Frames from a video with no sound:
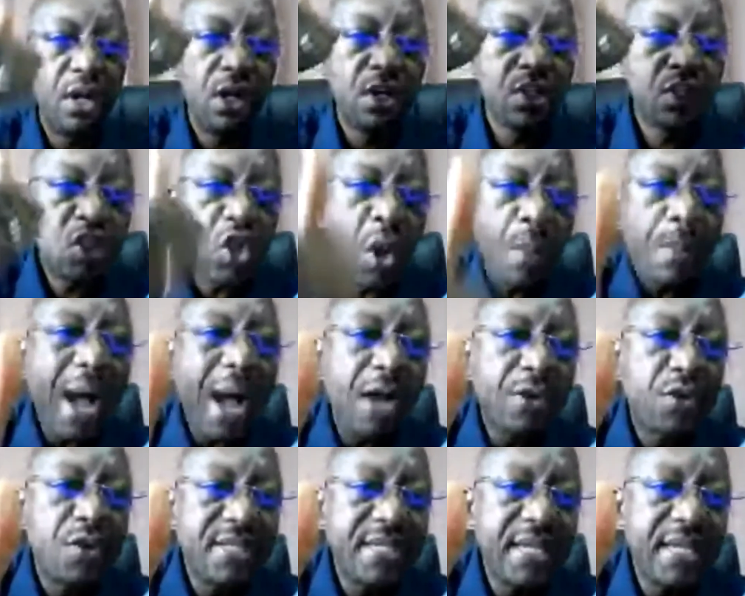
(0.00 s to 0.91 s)
Stop
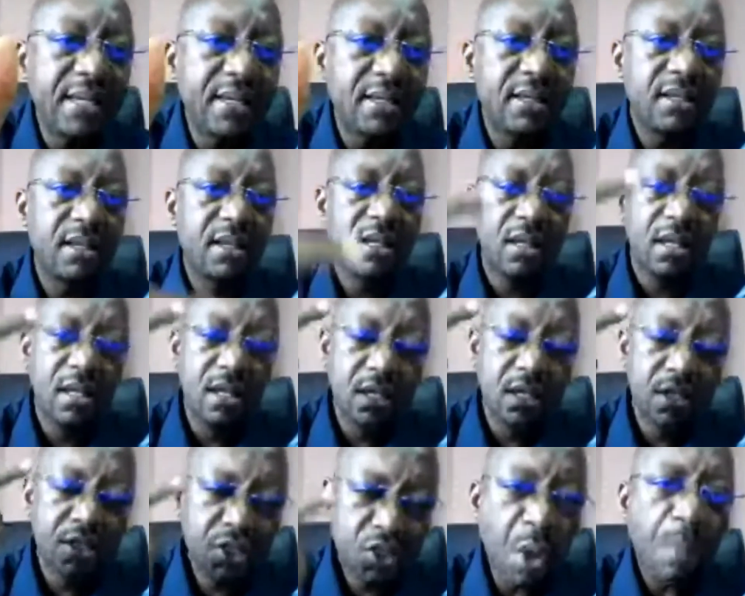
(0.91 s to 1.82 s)
accusing,
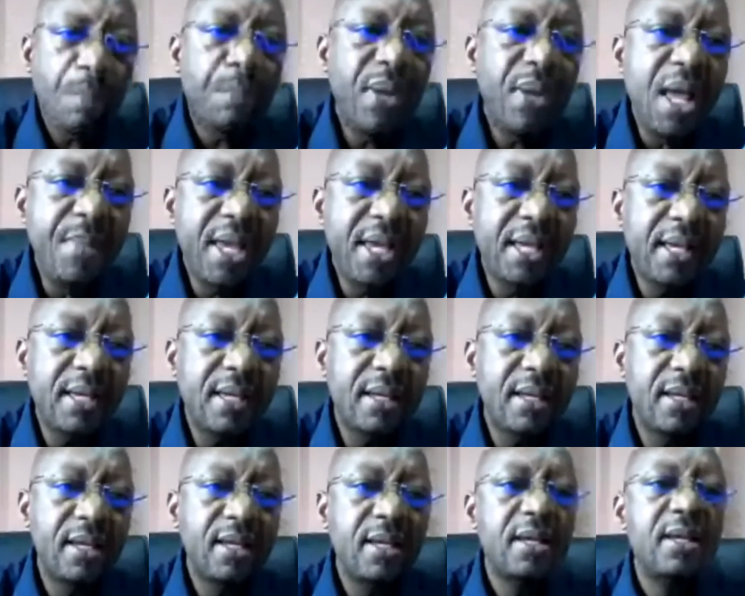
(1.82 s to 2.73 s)
stop blaming,
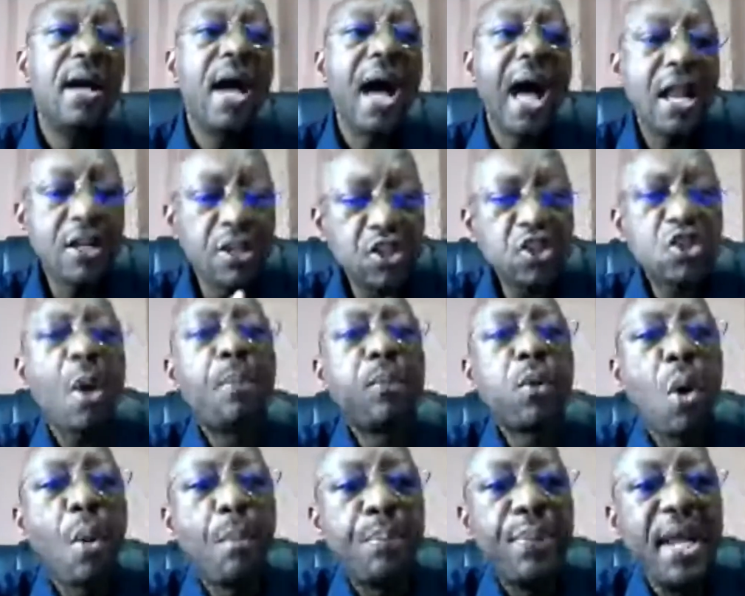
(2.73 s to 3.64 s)
and stop
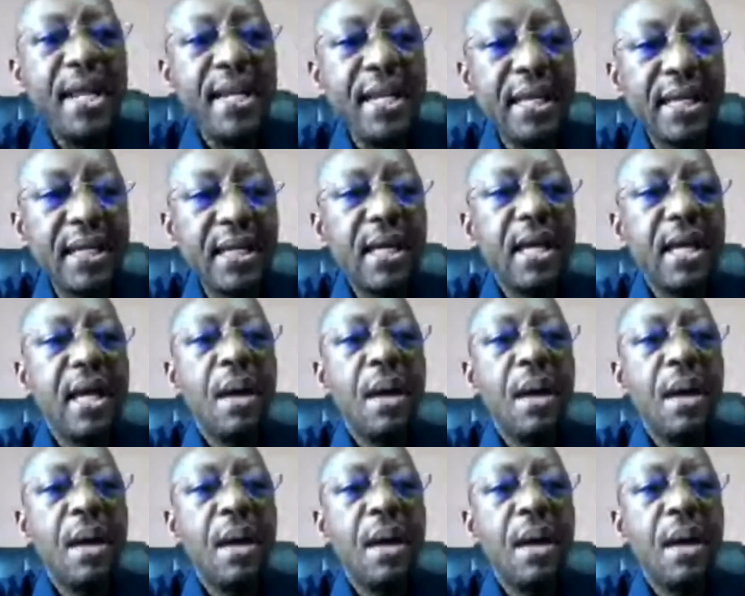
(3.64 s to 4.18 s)
complaining.